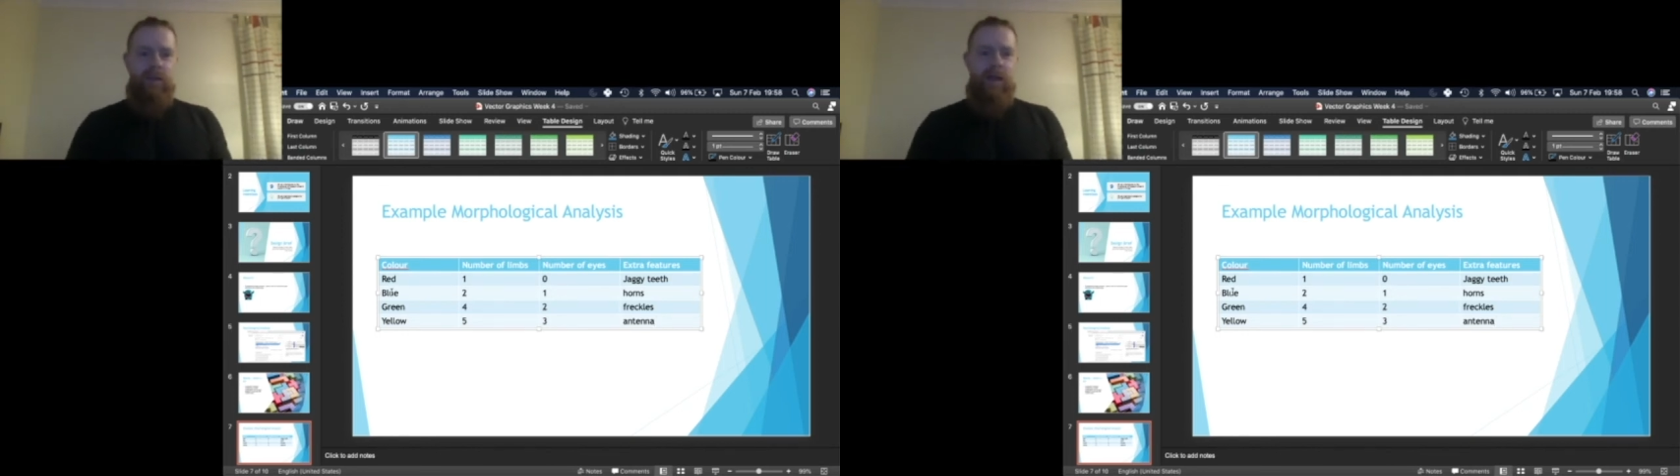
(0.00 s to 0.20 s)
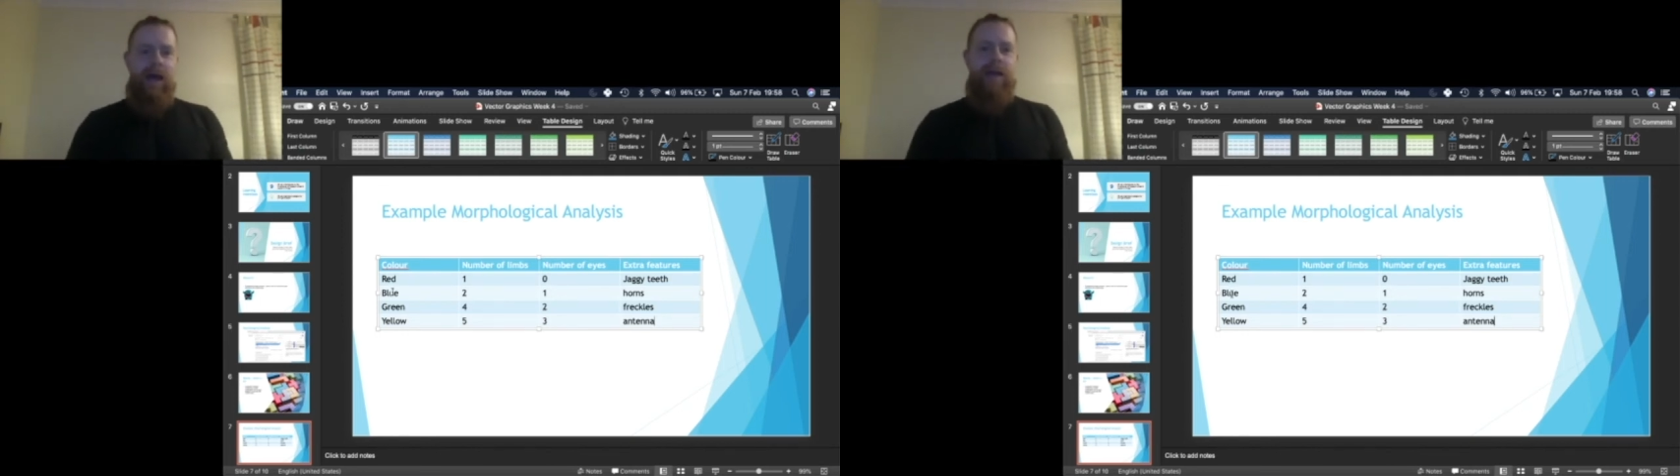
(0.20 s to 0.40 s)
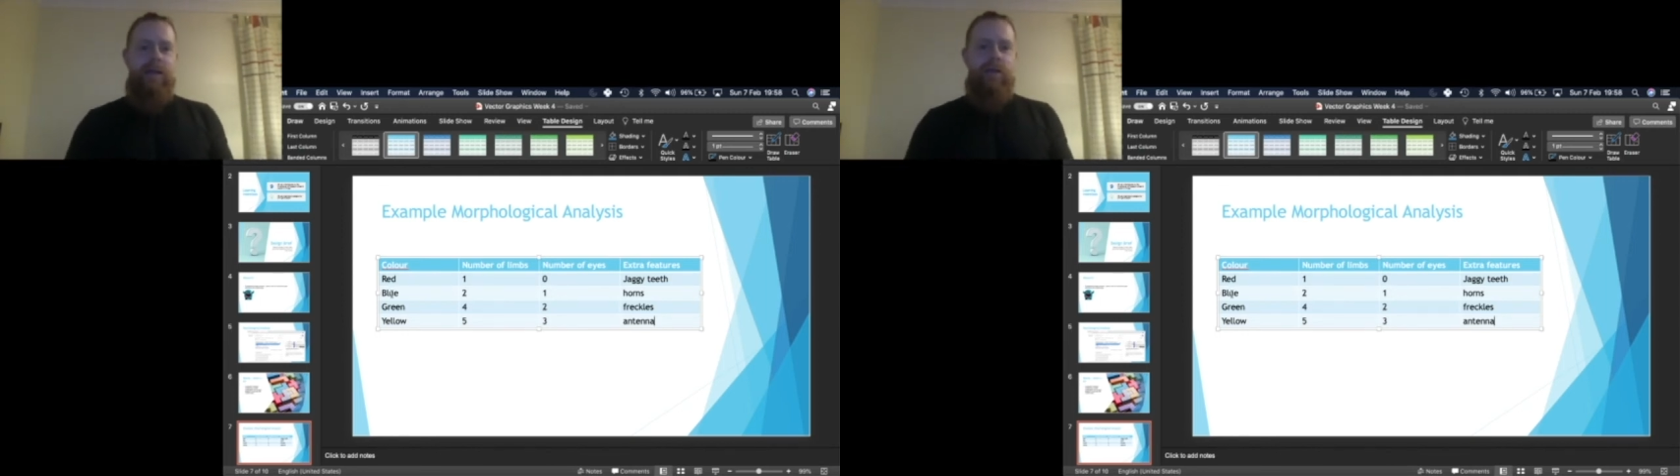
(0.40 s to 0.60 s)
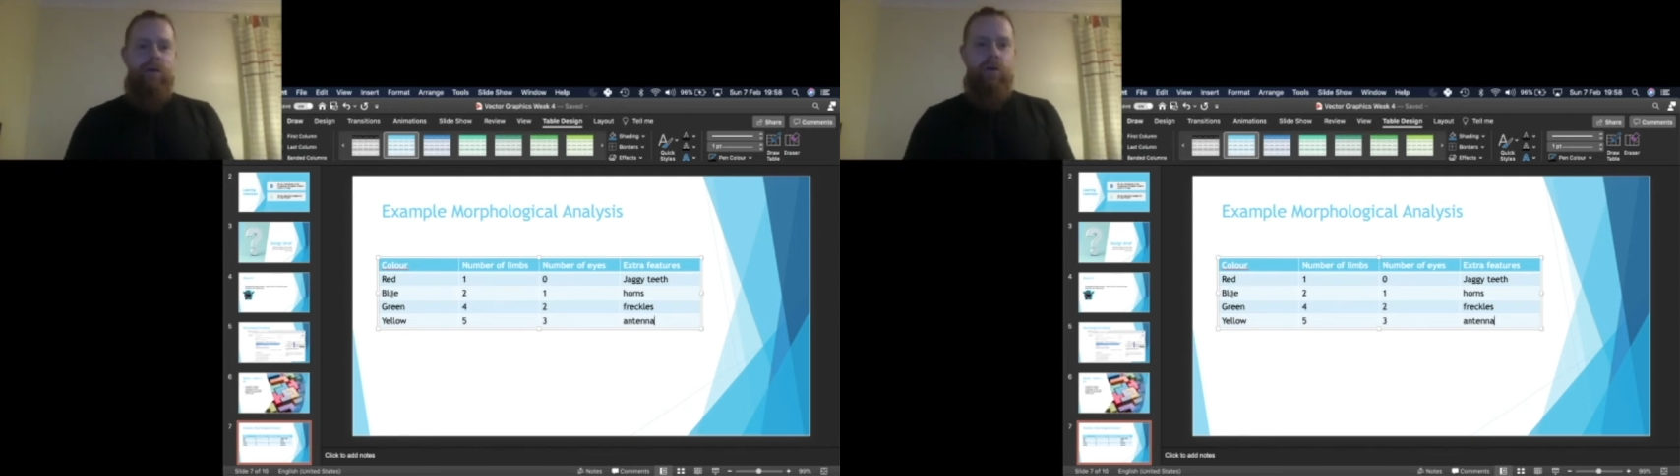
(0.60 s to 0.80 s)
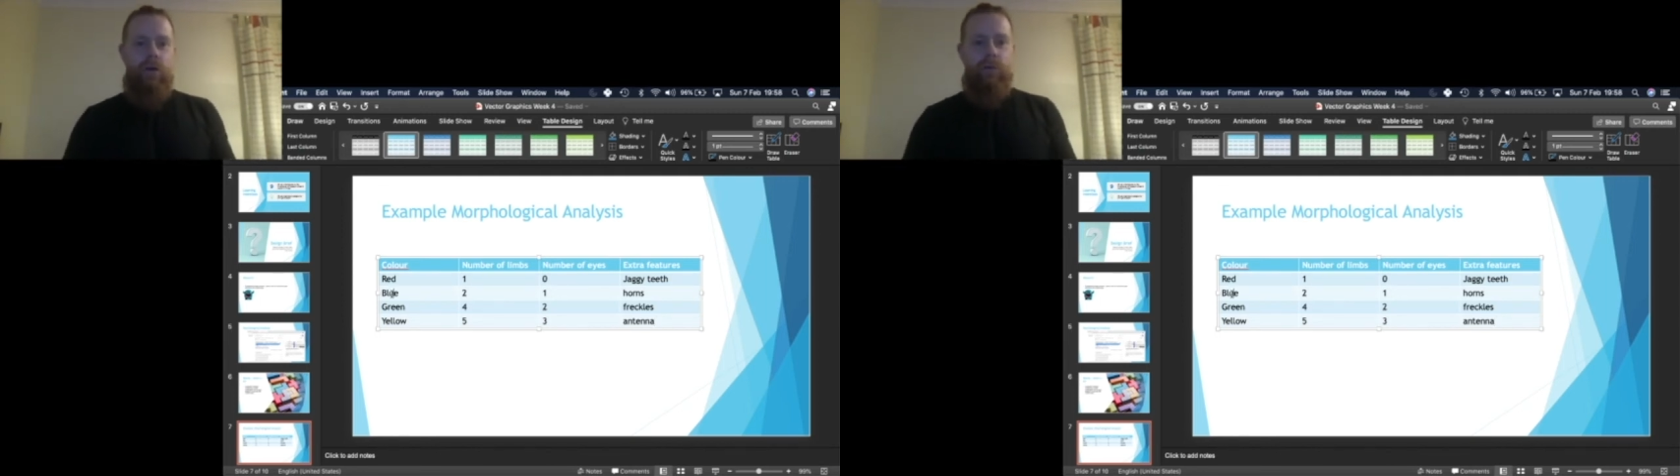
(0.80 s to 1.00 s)
I'm
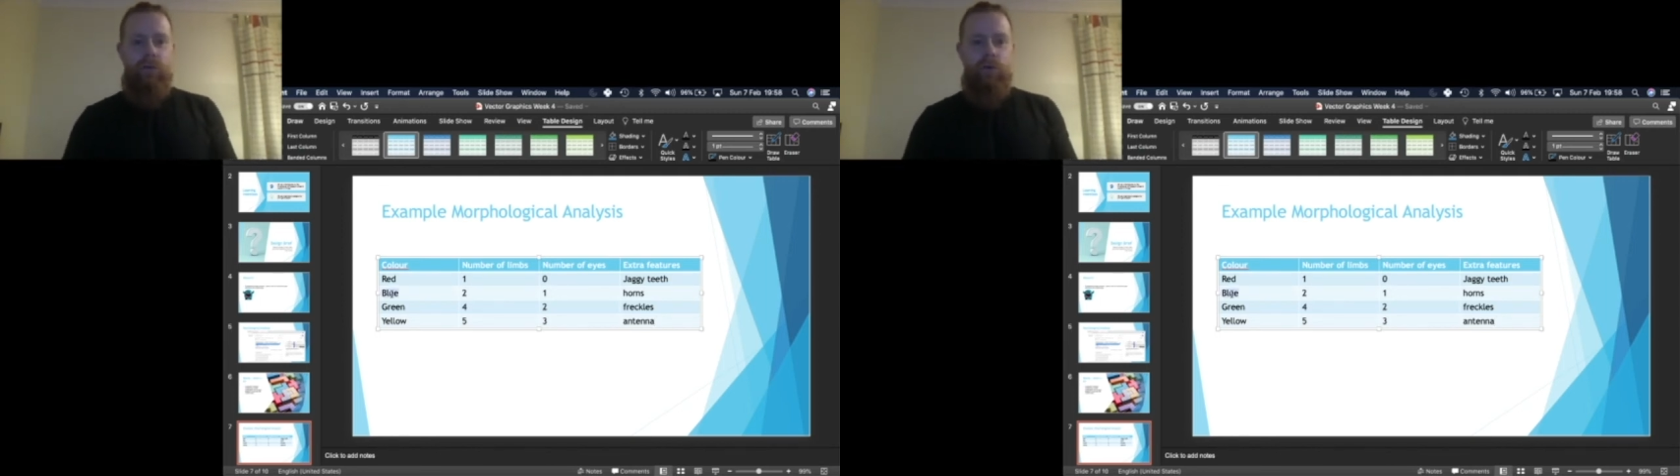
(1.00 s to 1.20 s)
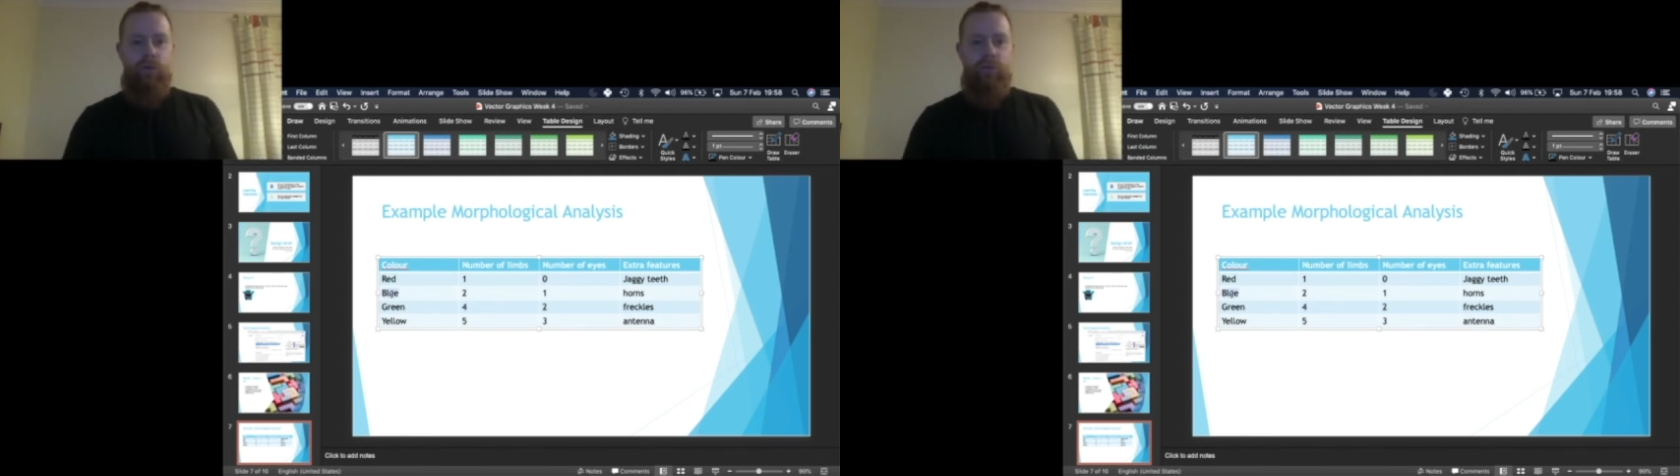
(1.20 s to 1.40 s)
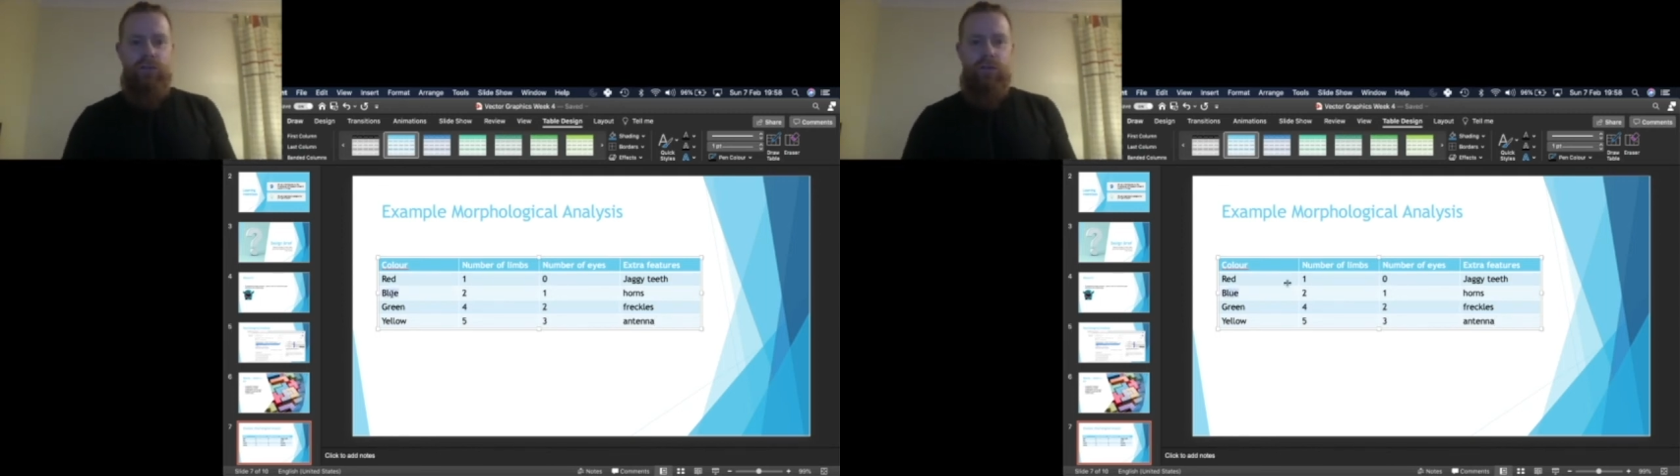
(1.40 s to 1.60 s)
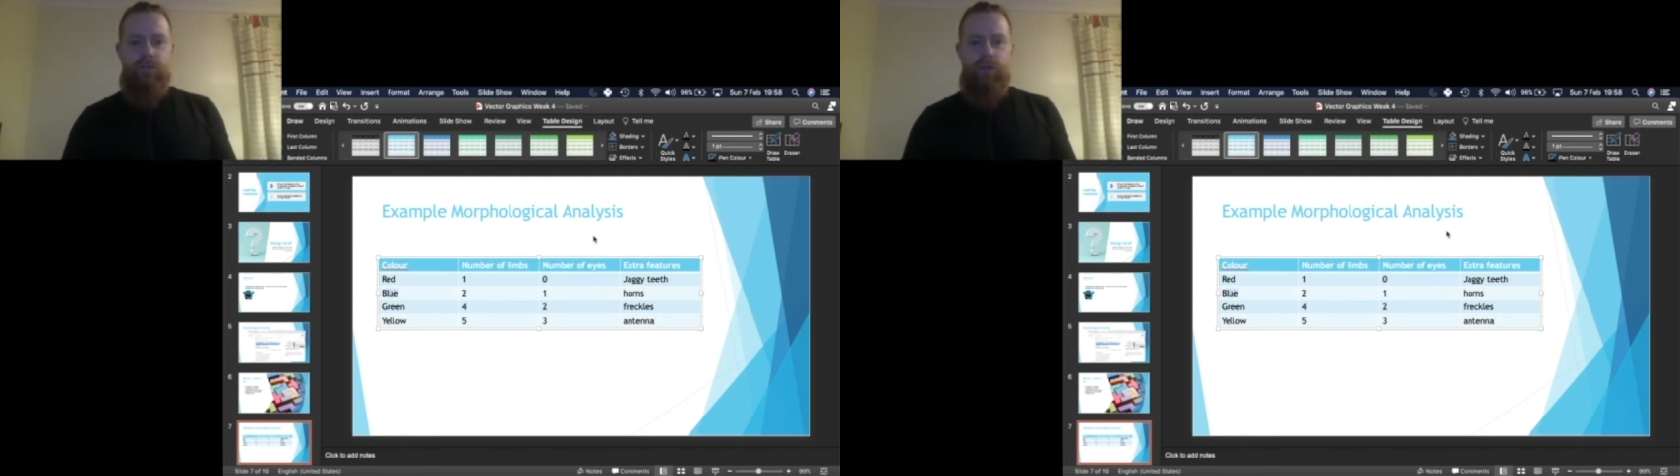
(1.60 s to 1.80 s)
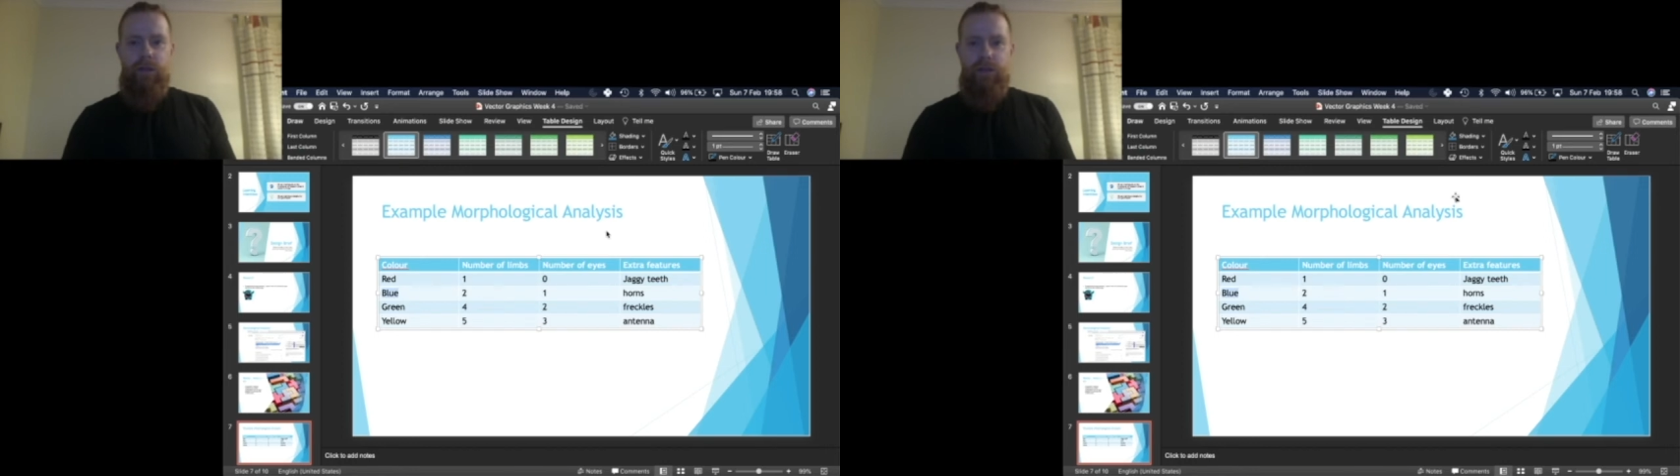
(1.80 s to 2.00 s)
going to go for
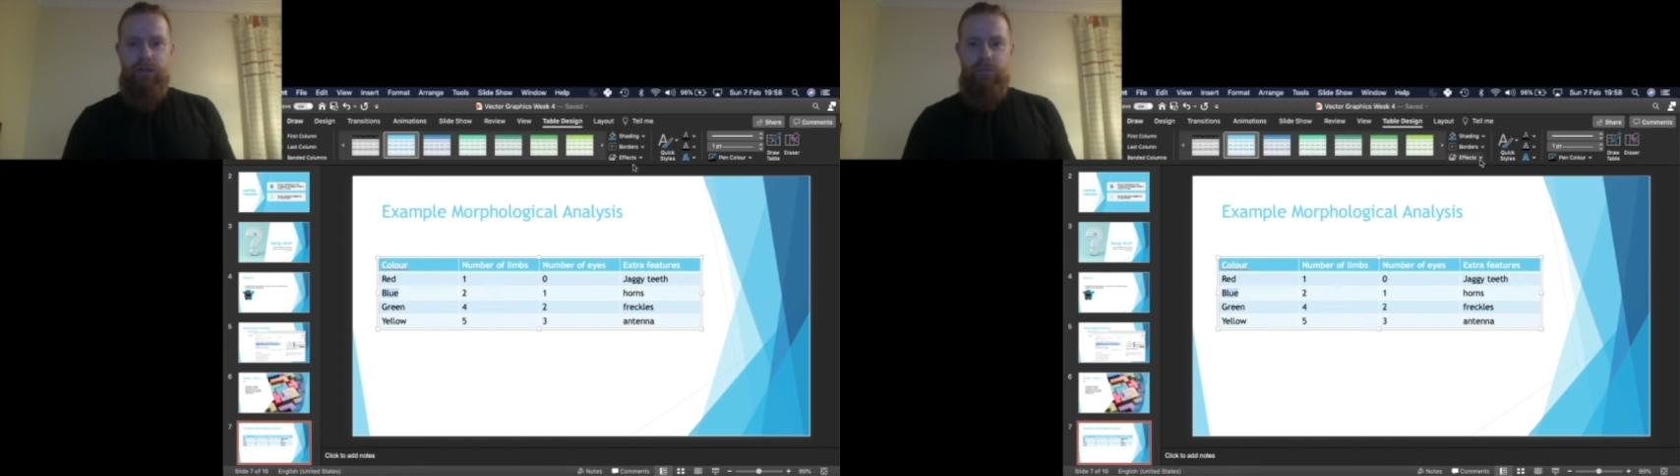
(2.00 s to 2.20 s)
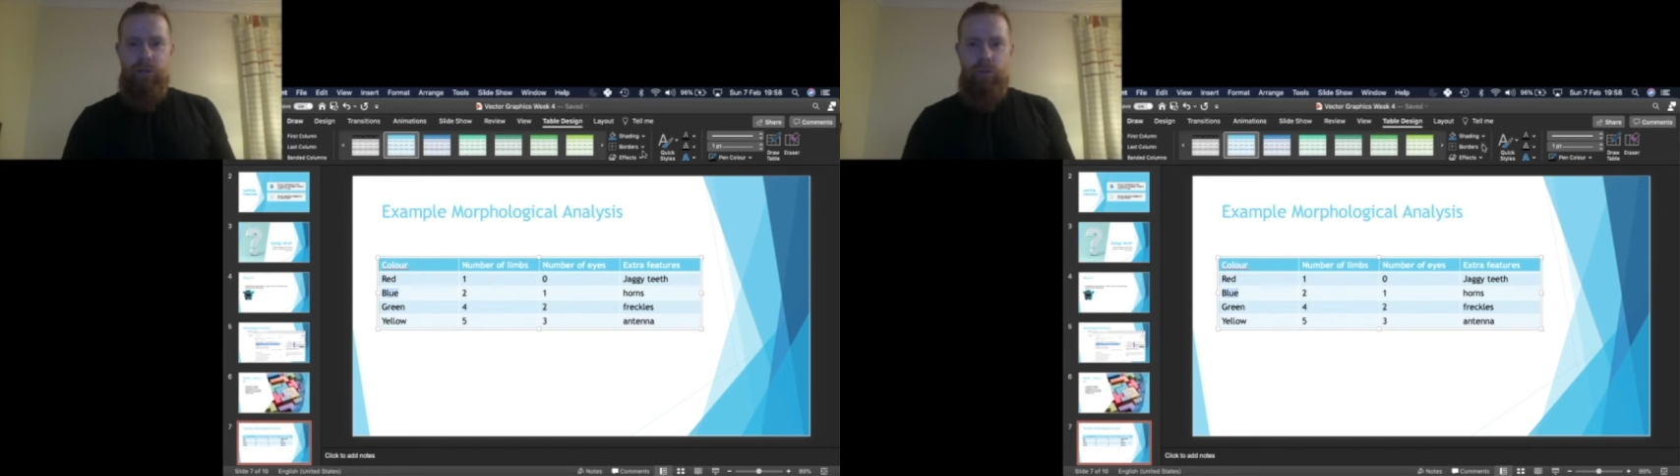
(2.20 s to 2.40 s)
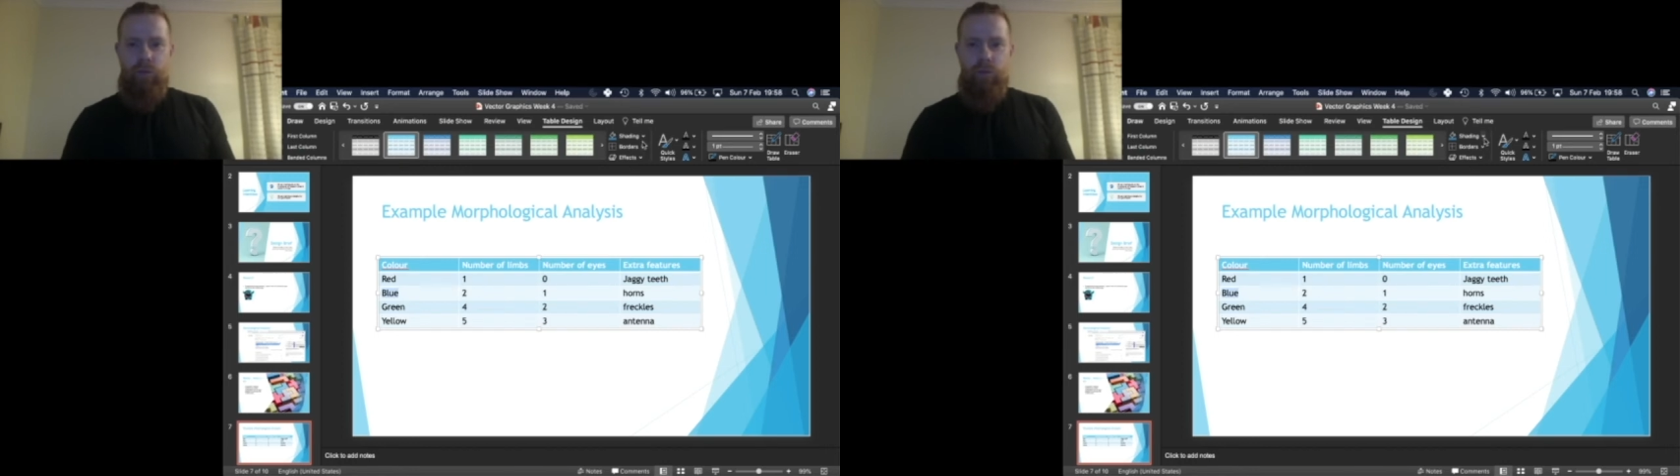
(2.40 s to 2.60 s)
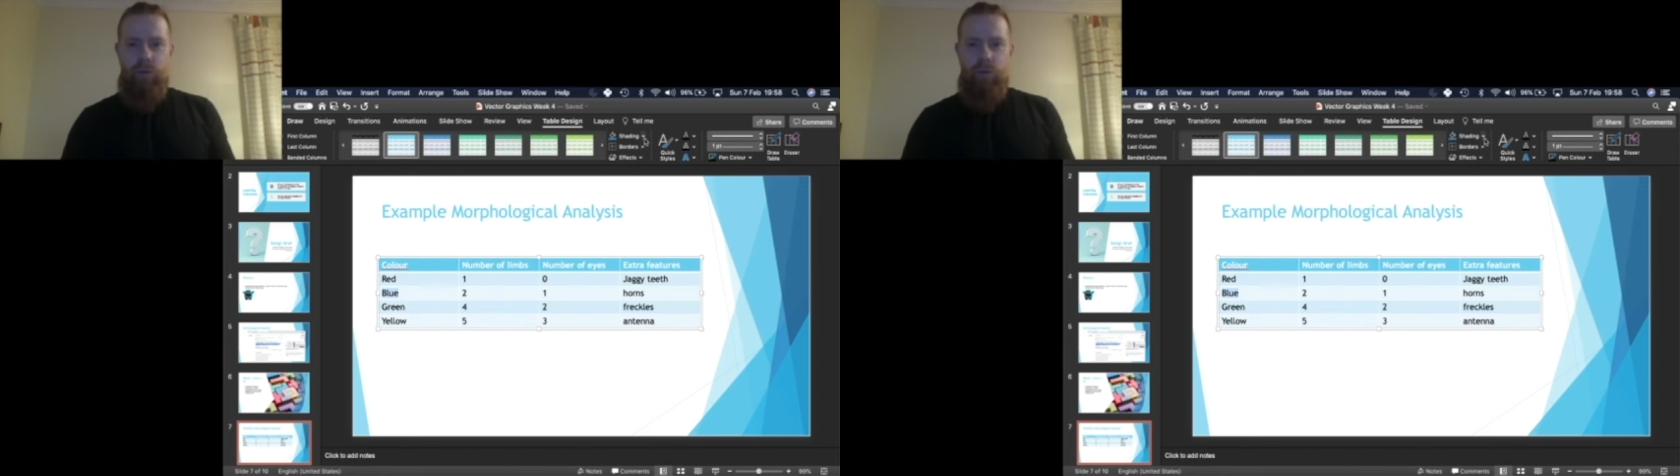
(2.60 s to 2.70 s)
something that's blue,